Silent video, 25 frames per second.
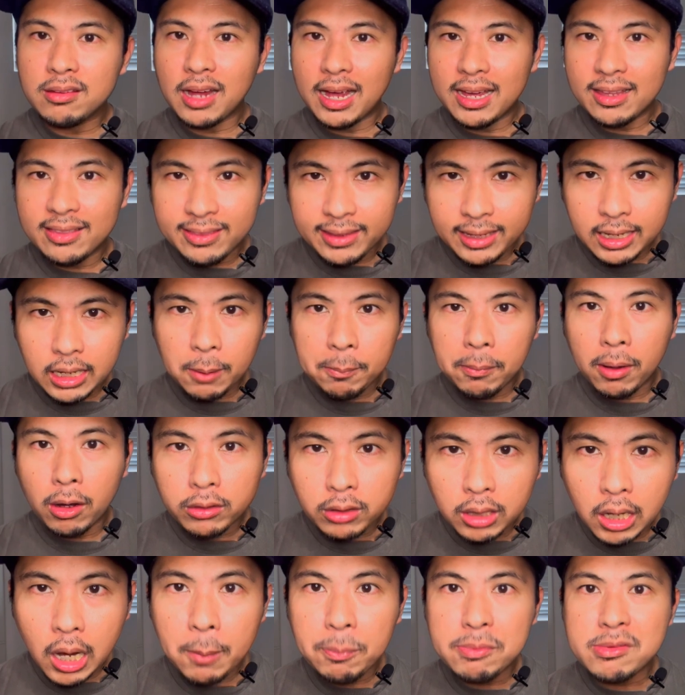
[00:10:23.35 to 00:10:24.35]
I think
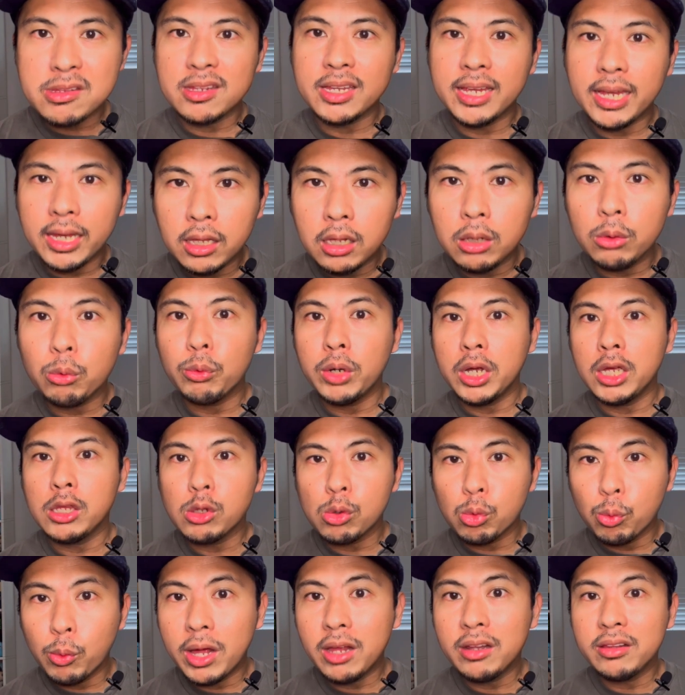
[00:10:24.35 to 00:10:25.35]
about upscale, rich,
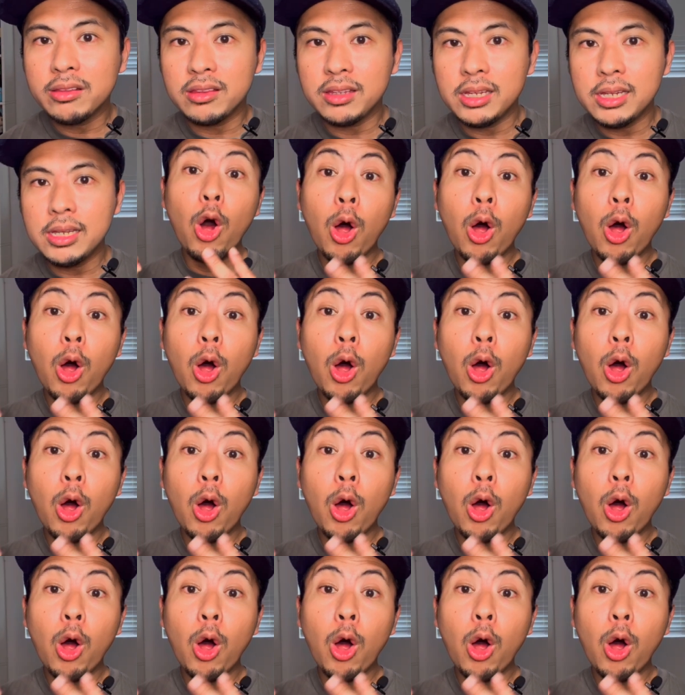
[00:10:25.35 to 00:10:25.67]
wealthy.